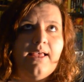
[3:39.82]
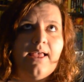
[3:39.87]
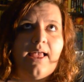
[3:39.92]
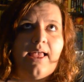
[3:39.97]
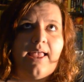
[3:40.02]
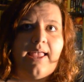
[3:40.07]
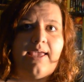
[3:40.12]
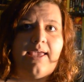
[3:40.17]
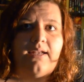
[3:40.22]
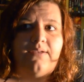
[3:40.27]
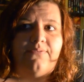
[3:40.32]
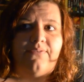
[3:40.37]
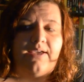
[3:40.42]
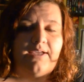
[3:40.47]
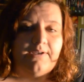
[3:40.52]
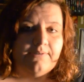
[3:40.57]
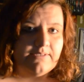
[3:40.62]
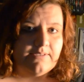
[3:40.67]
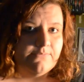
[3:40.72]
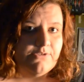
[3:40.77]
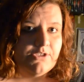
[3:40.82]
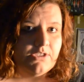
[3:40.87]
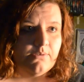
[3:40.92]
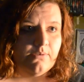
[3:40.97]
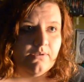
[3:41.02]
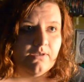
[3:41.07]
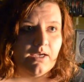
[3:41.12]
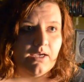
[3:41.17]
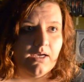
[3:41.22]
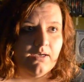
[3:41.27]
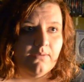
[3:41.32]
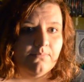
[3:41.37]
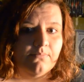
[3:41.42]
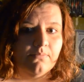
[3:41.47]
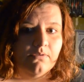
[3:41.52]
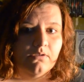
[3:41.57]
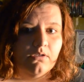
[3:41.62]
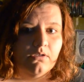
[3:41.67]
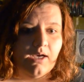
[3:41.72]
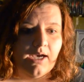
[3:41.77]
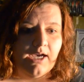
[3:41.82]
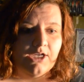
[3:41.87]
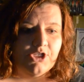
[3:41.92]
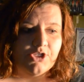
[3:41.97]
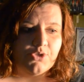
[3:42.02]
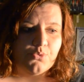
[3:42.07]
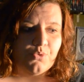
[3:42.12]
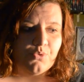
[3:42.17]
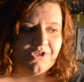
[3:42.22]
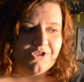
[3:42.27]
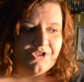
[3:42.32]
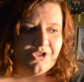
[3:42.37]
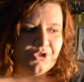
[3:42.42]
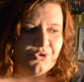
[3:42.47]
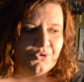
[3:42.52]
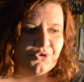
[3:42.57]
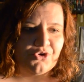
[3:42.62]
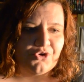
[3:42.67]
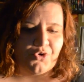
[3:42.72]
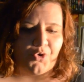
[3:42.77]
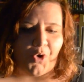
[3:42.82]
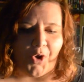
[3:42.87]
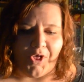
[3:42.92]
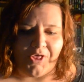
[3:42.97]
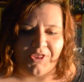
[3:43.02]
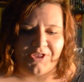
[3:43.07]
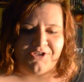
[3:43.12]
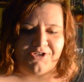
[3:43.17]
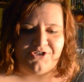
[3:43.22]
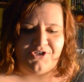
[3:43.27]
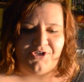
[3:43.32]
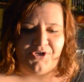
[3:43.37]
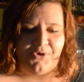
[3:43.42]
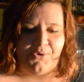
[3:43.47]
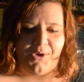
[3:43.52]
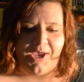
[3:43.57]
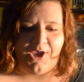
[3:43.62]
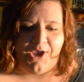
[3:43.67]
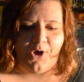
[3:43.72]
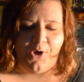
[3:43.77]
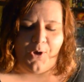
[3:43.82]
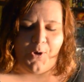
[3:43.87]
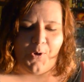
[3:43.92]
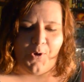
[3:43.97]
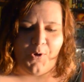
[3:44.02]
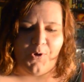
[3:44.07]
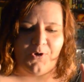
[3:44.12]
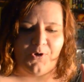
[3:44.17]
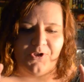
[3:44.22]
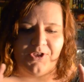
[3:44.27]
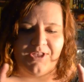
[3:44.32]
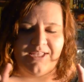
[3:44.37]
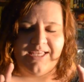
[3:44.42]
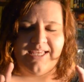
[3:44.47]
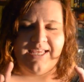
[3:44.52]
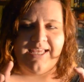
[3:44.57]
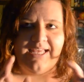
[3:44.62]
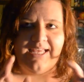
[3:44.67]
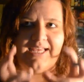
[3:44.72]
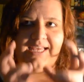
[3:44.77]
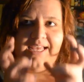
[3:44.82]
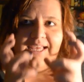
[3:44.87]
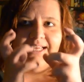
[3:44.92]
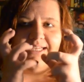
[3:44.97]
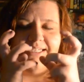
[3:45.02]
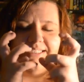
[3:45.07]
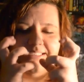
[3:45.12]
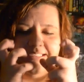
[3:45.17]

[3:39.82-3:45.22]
And if I hear someone chewing gum, I just want to crawl into a hole and